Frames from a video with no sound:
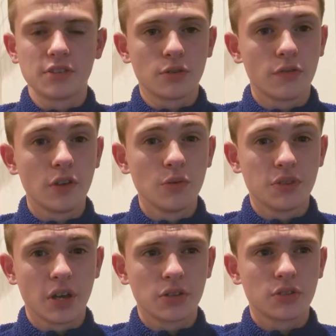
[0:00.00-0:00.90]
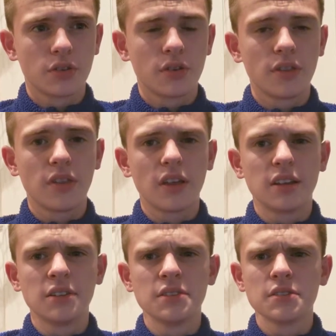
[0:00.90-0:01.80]
or views on certain
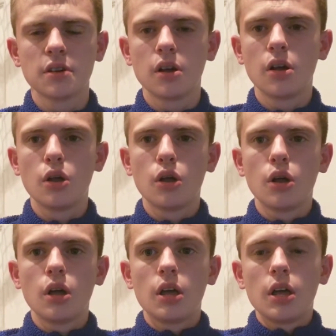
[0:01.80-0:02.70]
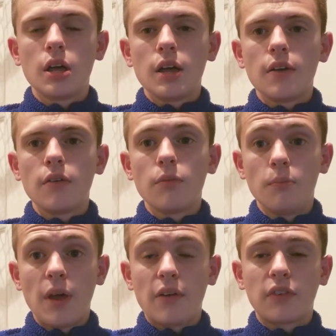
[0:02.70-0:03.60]
things.
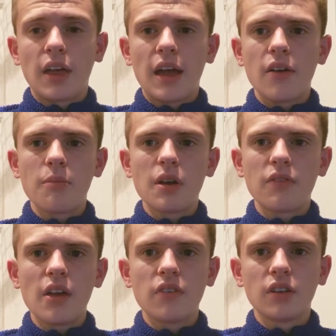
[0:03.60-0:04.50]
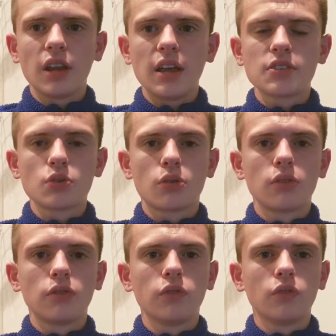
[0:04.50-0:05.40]
Definitely, I mean, I've given like sort
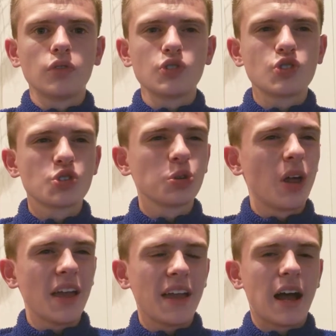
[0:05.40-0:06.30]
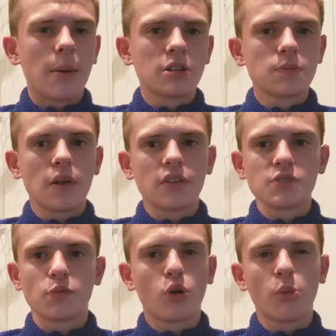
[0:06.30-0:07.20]
of slight comments about things
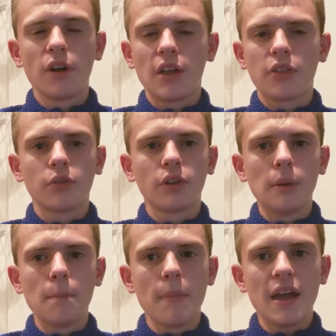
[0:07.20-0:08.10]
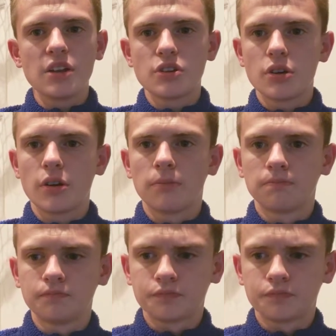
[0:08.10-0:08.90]
before, but nothing really major.